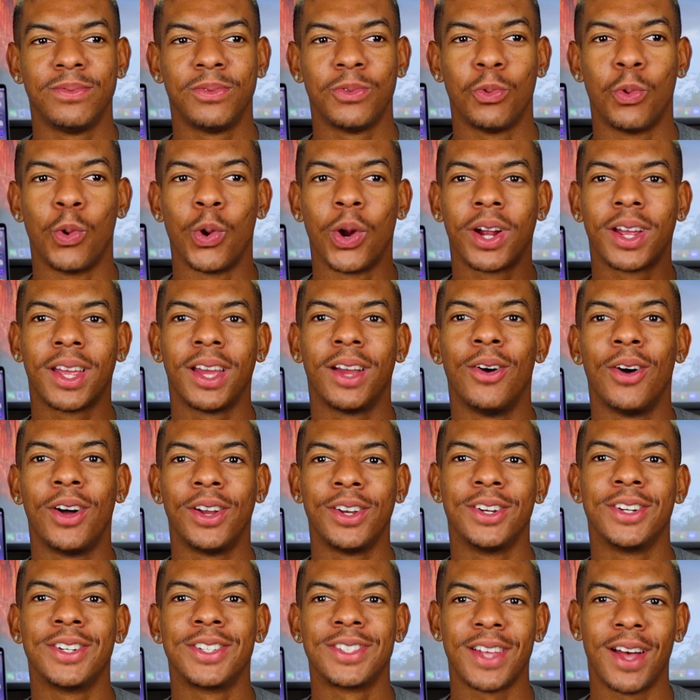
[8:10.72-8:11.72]
working
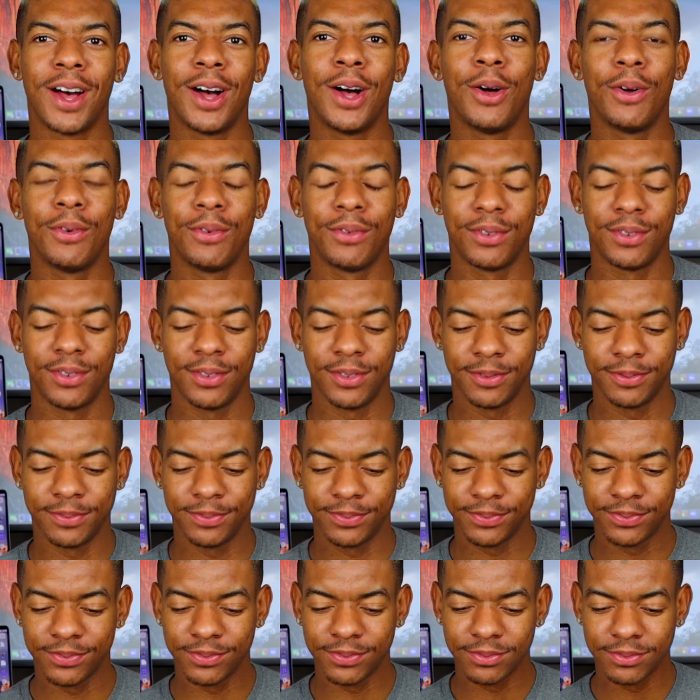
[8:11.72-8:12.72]
on yourself
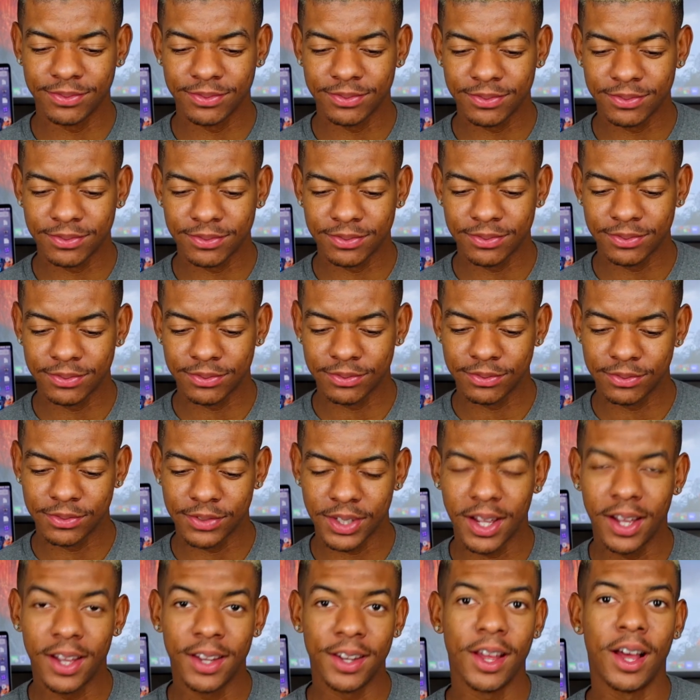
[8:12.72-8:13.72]

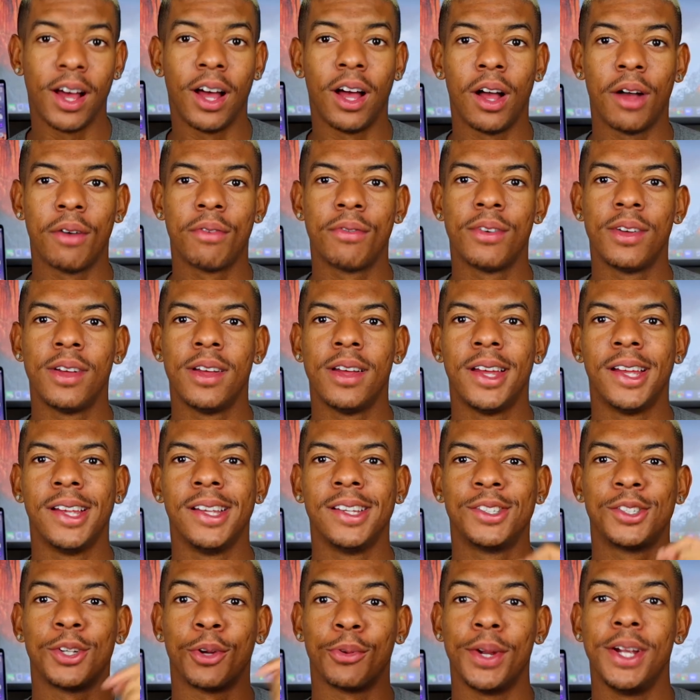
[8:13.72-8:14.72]

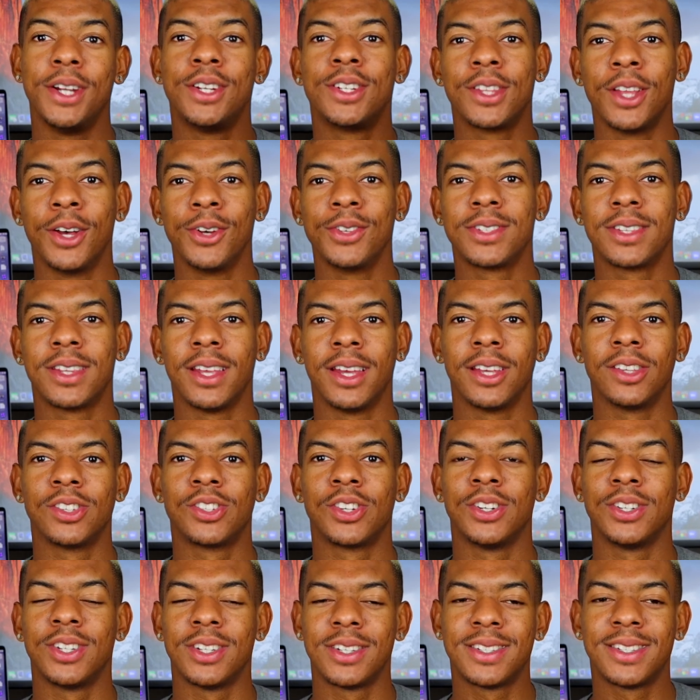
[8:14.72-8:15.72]
enough to reach those things.
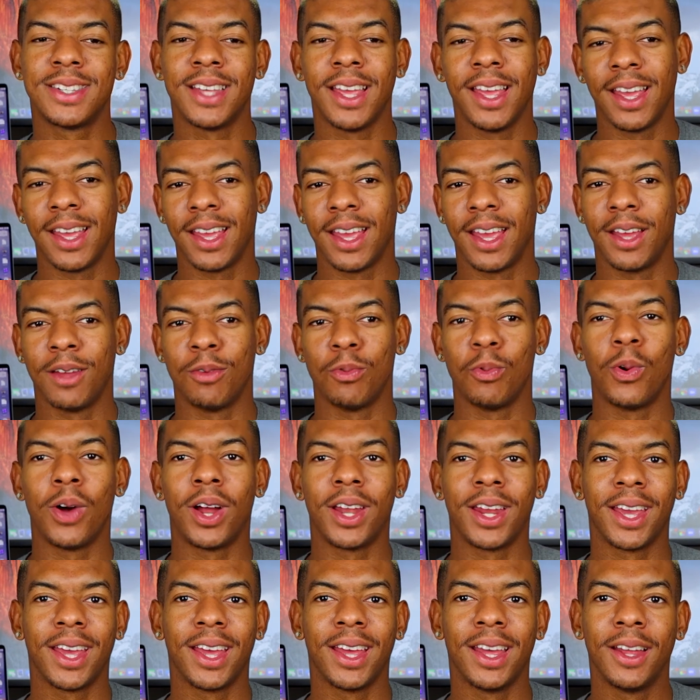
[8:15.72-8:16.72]
You're just seeing it and
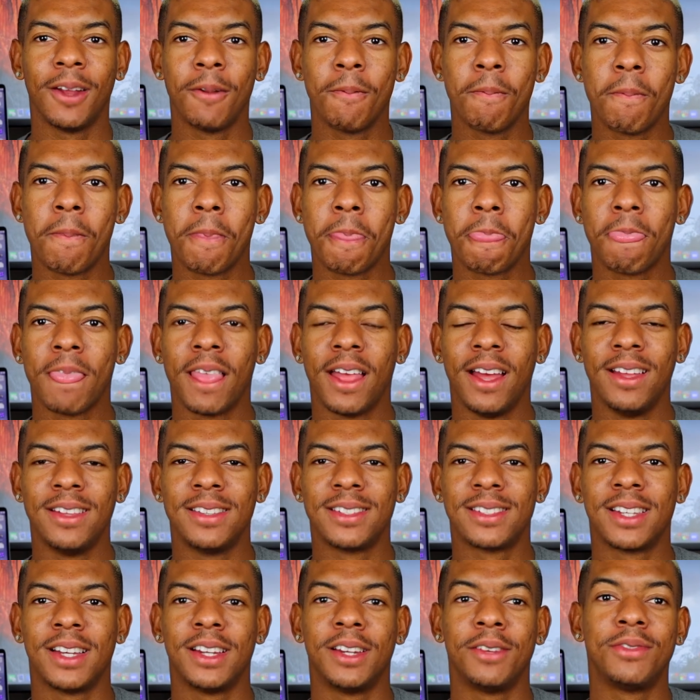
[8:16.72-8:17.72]
wanting it.
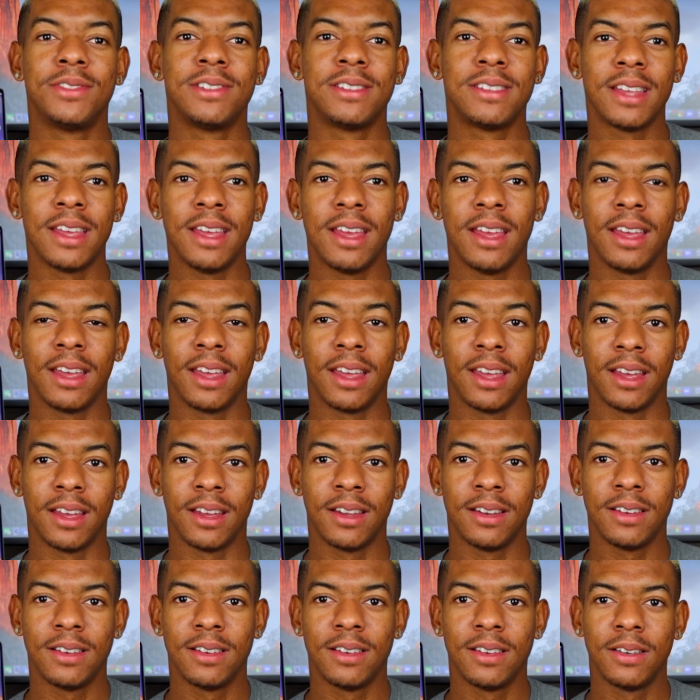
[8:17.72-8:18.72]
Instead of seeing
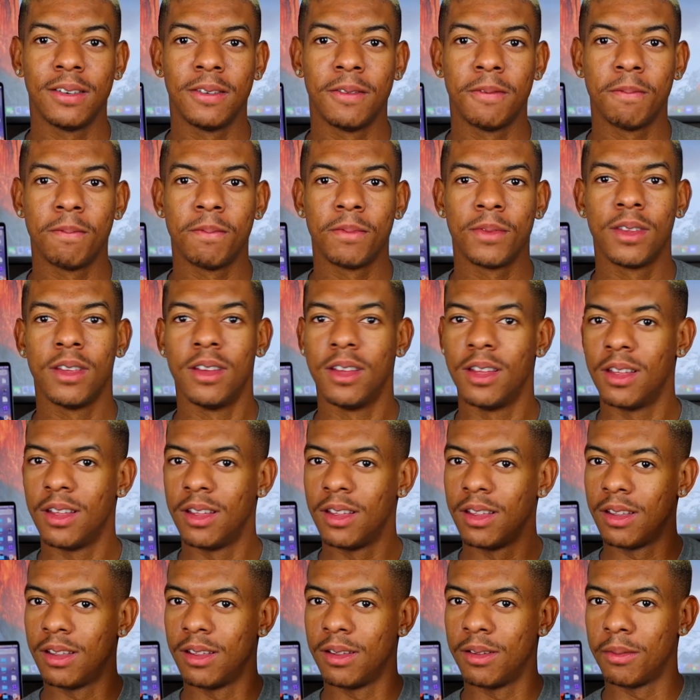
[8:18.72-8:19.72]
it,
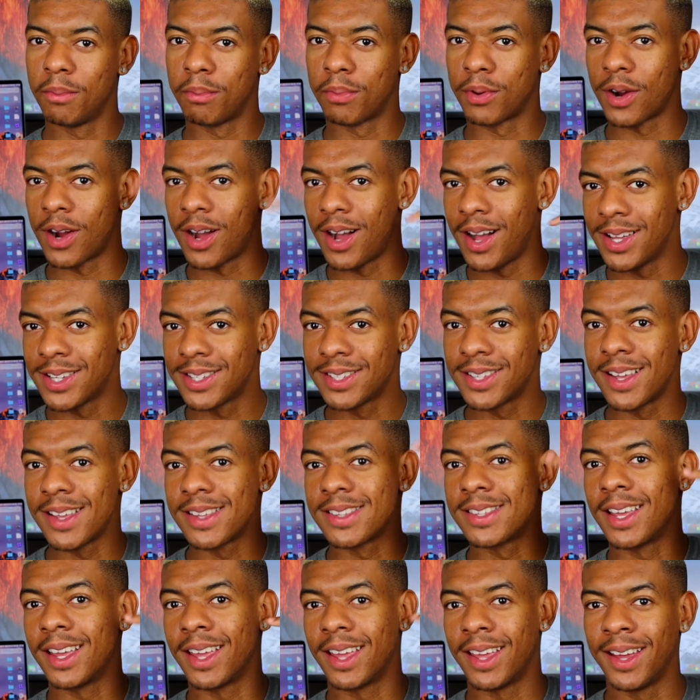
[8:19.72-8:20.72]

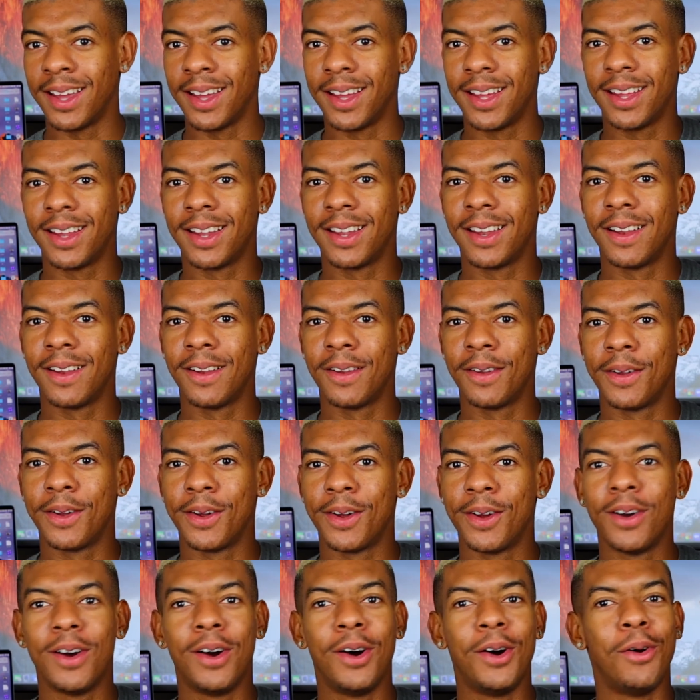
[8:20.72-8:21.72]
processing it,
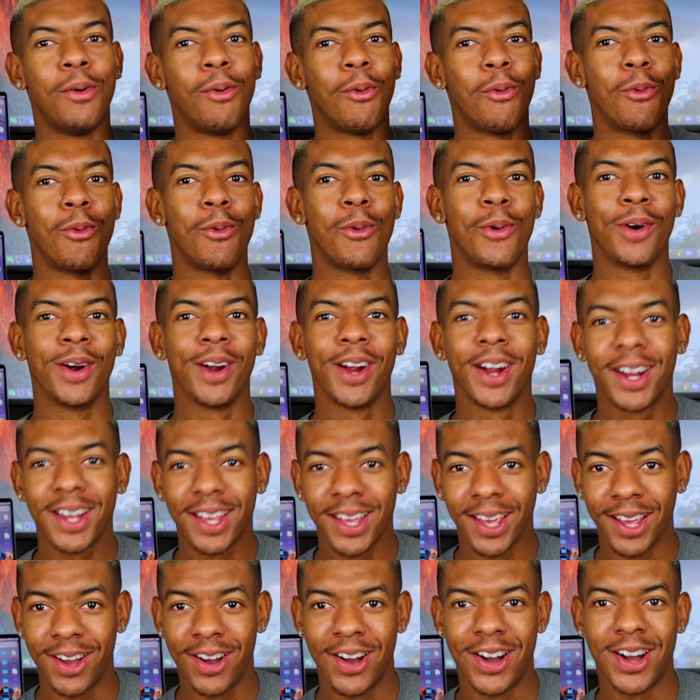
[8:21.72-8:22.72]

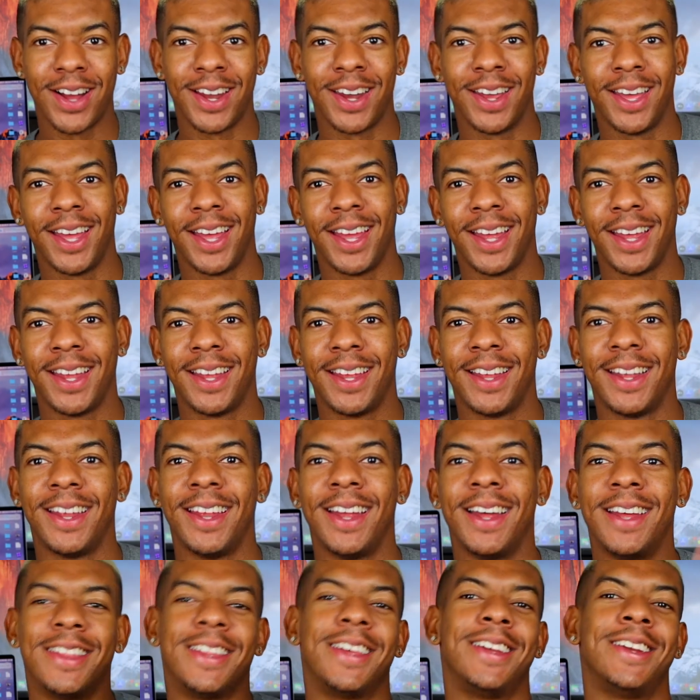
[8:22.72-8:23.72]
working on it,
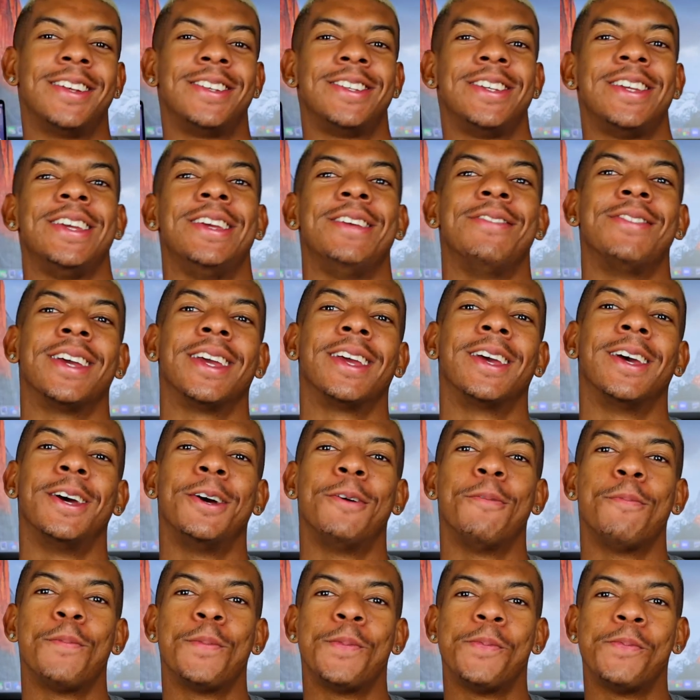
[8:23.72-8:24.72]
and then achieving it.